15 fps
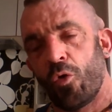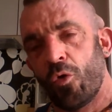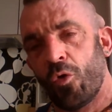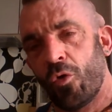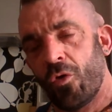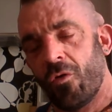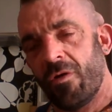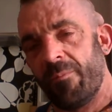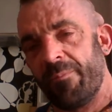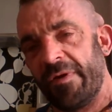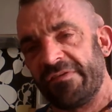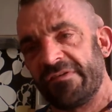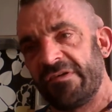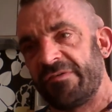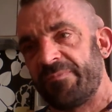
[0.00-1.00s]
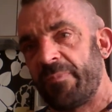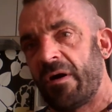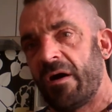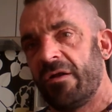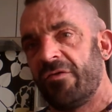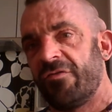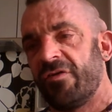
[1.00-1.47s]
or a business
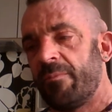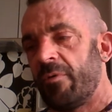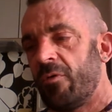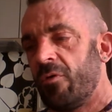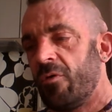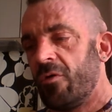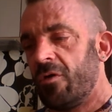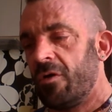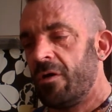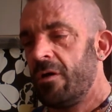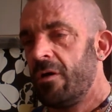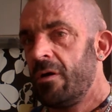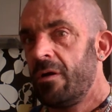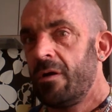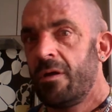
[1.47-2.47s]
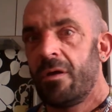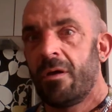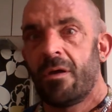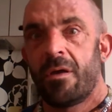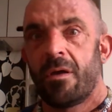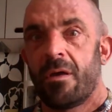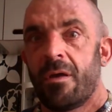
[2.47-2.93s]
partnership, or
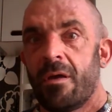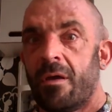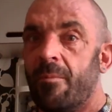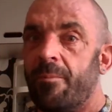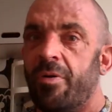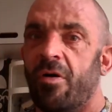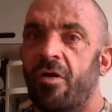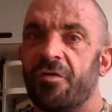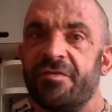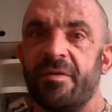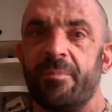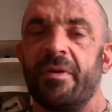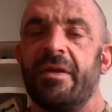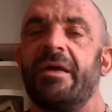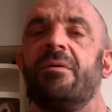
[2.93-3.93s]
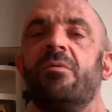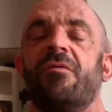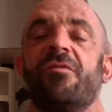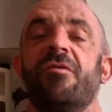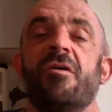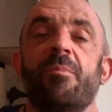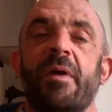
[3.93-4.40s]
possibly
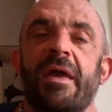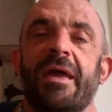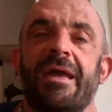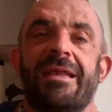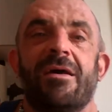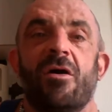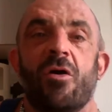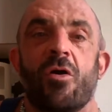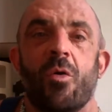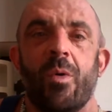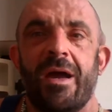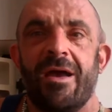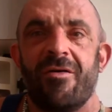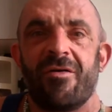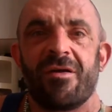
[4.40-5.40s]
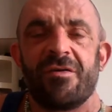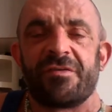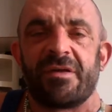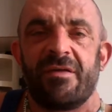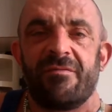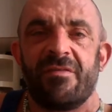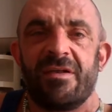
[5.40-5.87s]
with you being
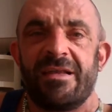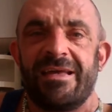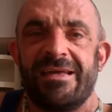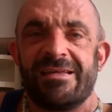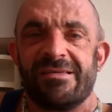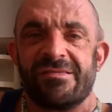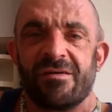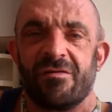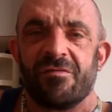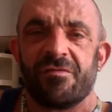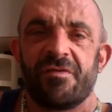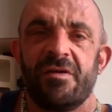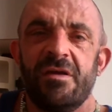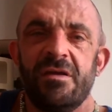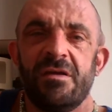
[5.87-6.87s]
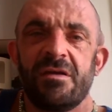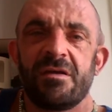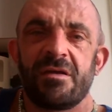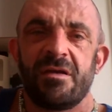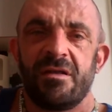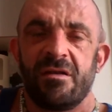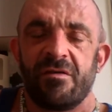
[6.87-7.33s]
Aquarius and the leaders of
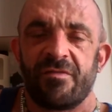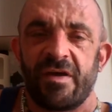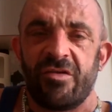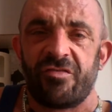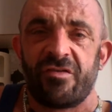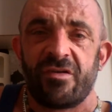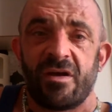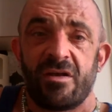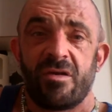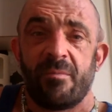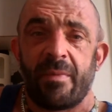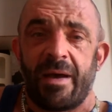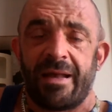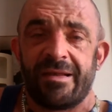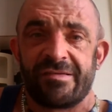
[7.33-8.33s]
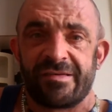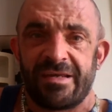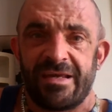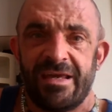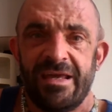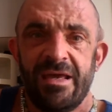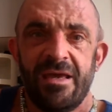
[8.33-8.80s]
innovation and
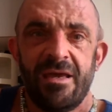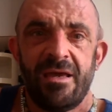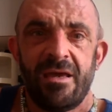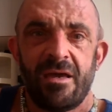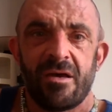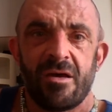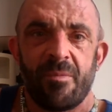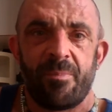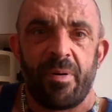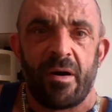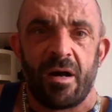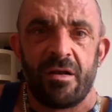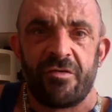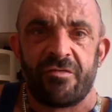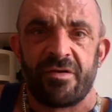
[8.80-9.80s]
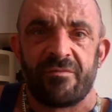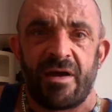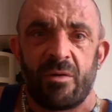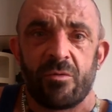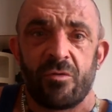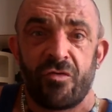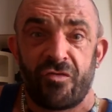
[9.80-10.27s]
humanity, a partnership
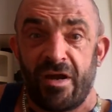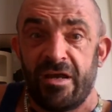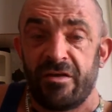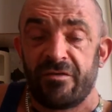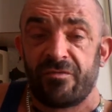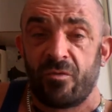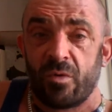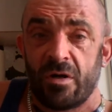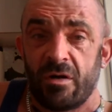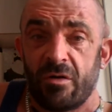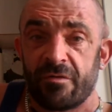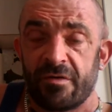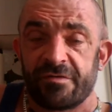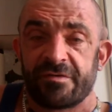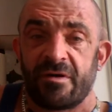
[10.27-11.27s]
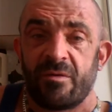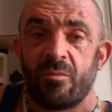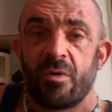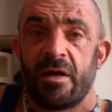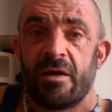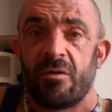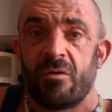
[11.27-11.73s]
that will change the world in some
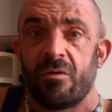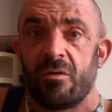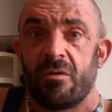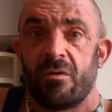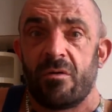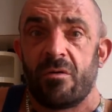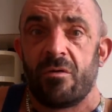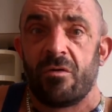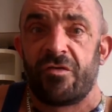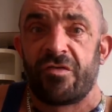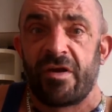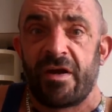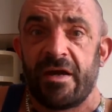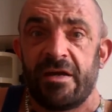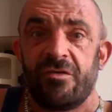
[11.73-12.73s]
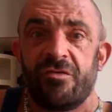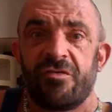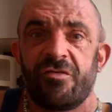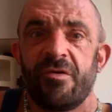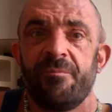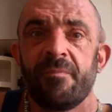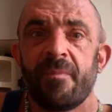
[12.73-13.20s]
way, or
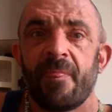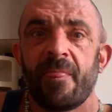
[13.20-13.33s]
change